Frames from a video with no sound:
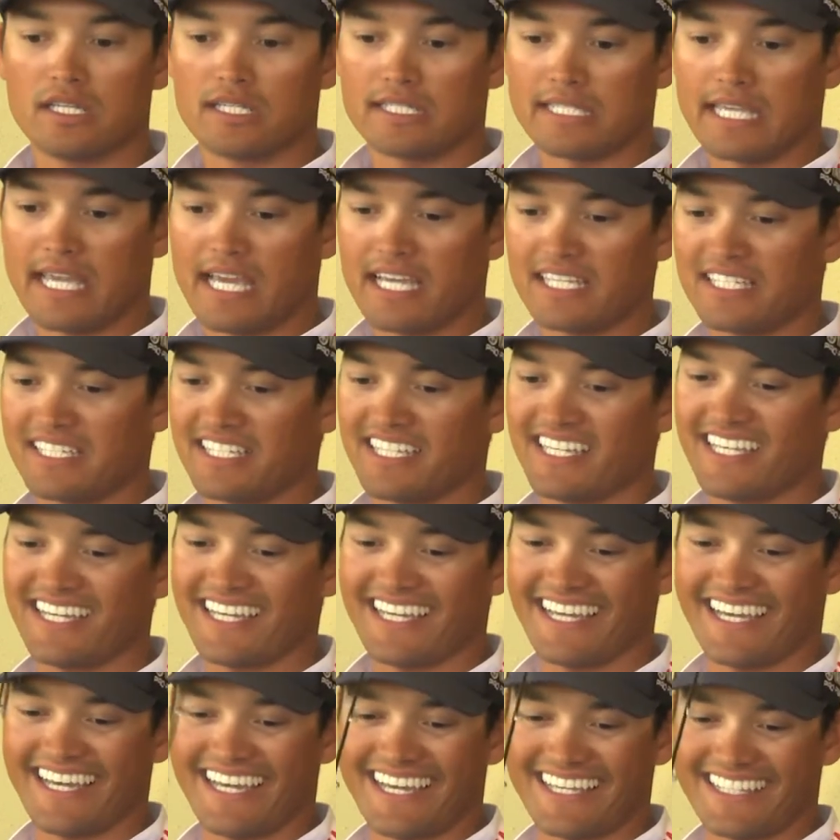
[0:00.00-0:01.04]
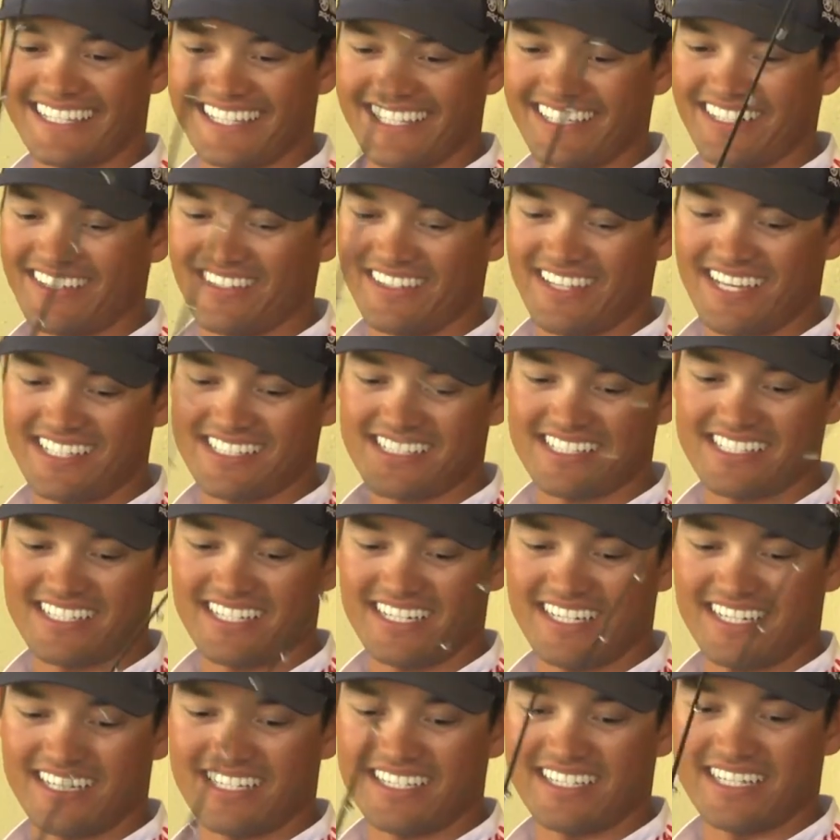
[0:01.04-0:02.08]
Yeah. You know, that's
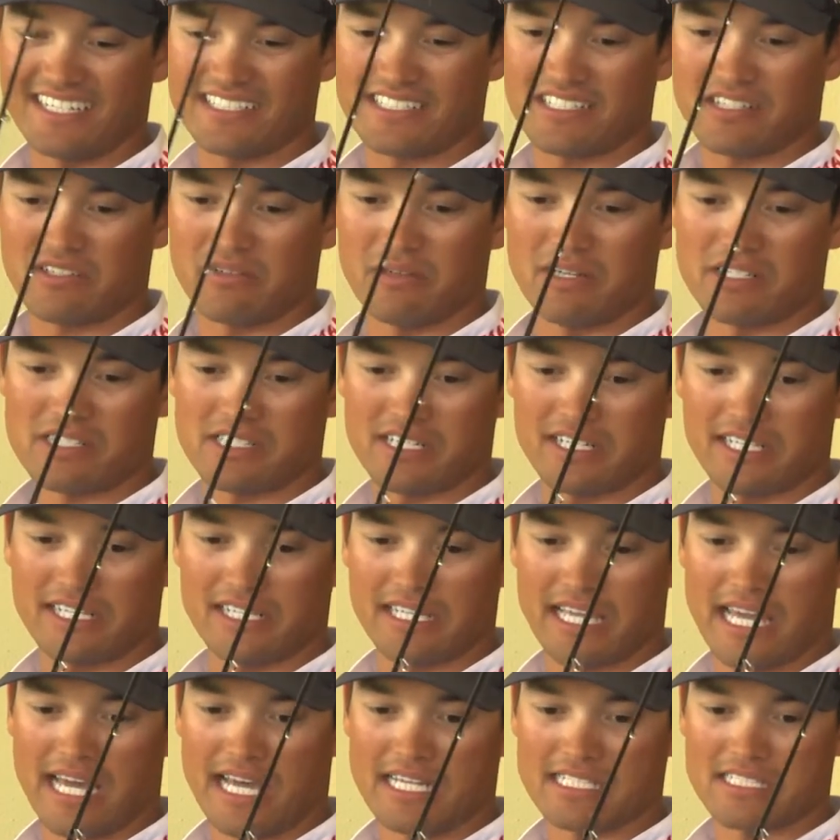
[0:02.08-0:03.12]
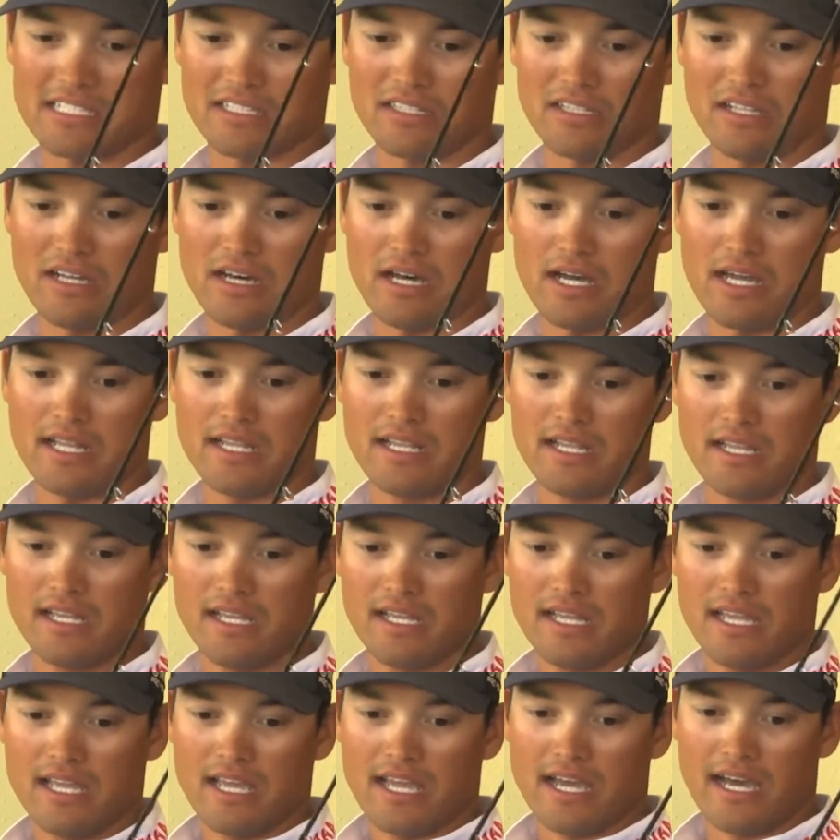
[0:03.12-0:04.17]
a question I get asked a lot.
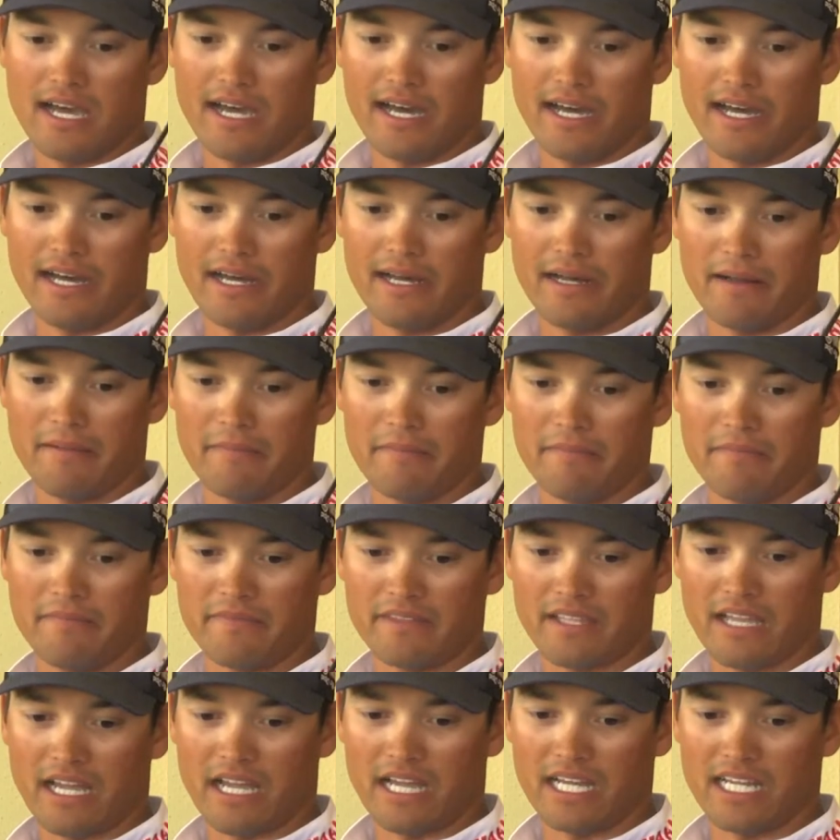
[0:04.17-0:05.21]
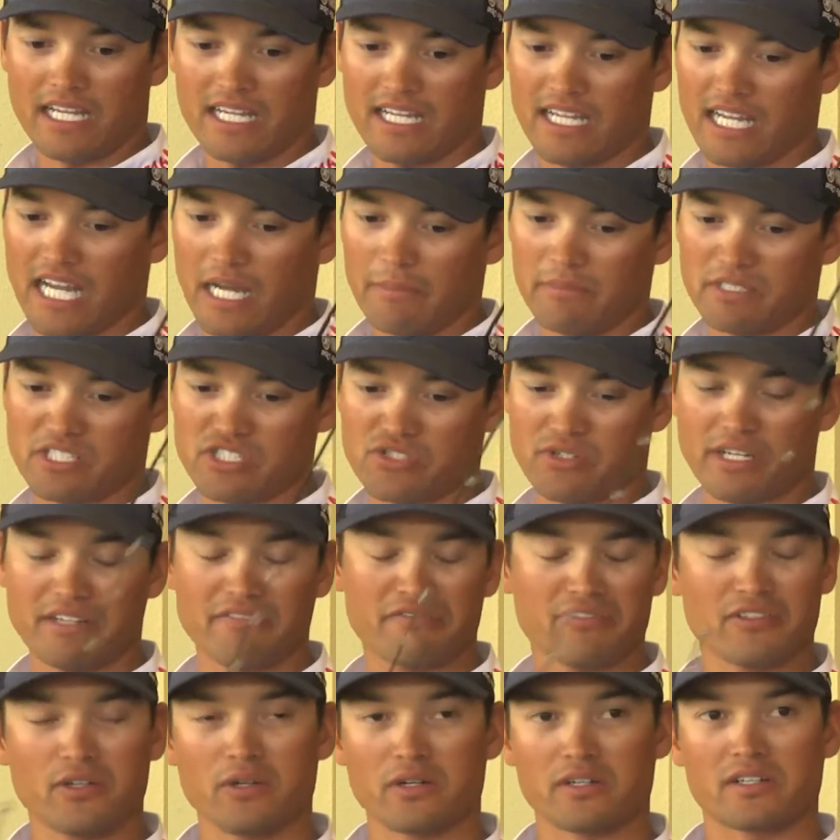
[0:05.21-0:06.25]
I'm a straight
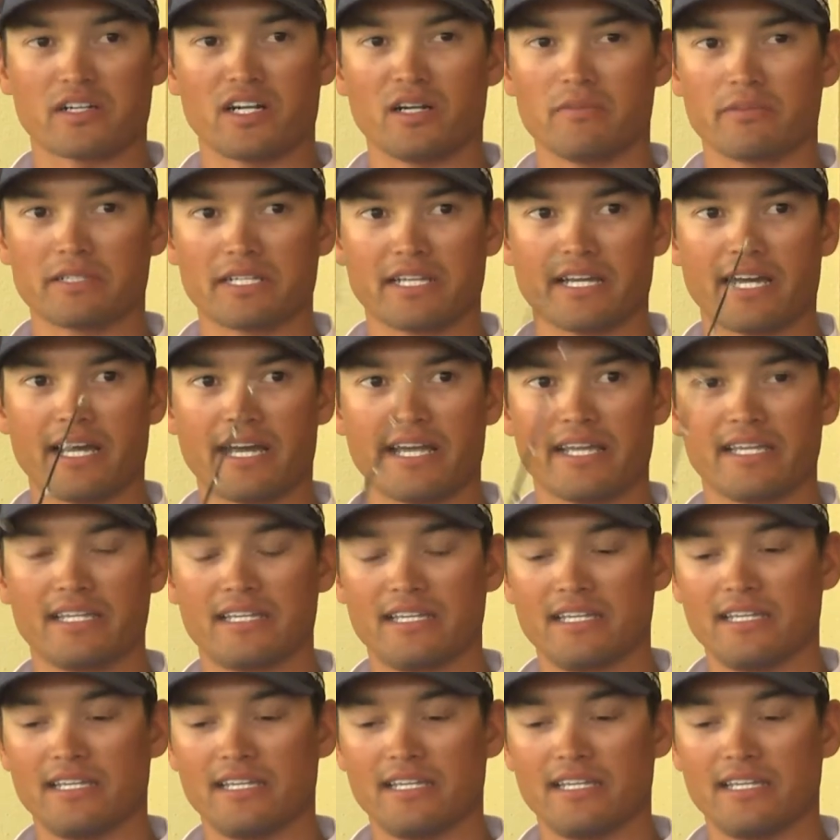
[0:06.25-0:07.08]
fluorocarbon guy.